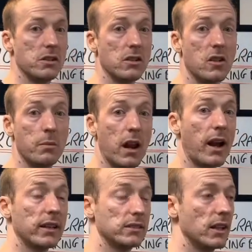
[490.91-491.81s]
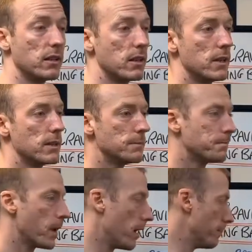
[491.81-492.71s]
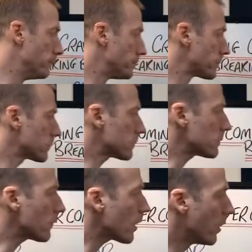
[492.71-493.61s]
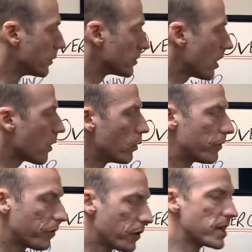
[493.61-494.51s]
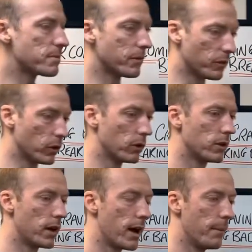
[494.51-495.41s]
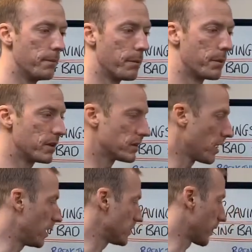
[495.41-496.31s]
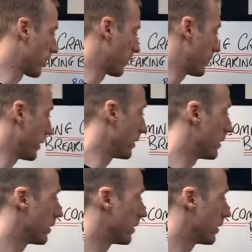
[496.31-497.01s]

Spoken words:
It could be, like I said, on your cycle a few days before period starts, like it could be,